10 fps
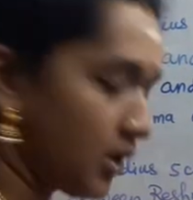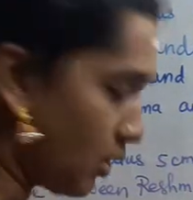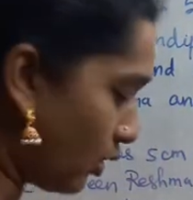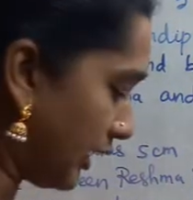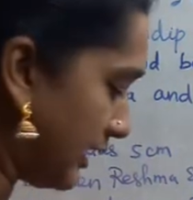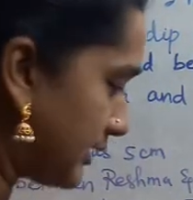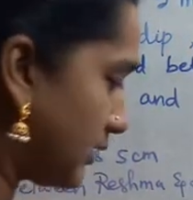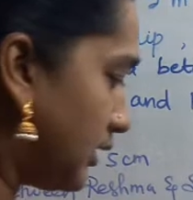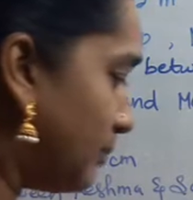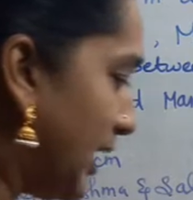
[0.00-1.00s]
Okay, so
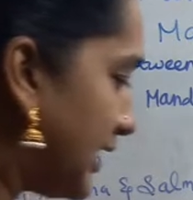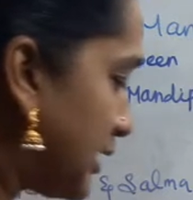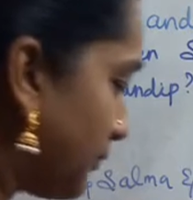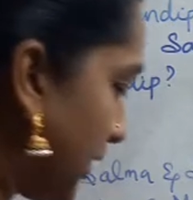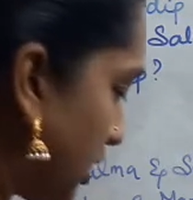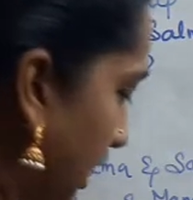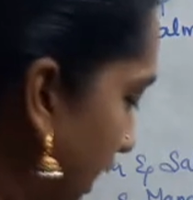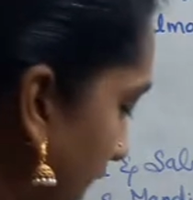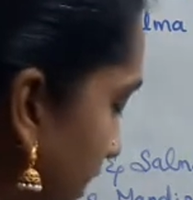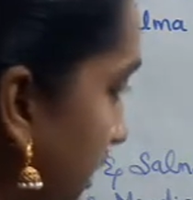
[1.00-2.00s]
the base of the
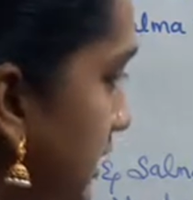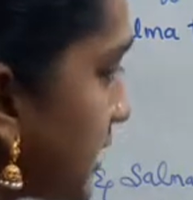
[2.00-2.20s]
triangle is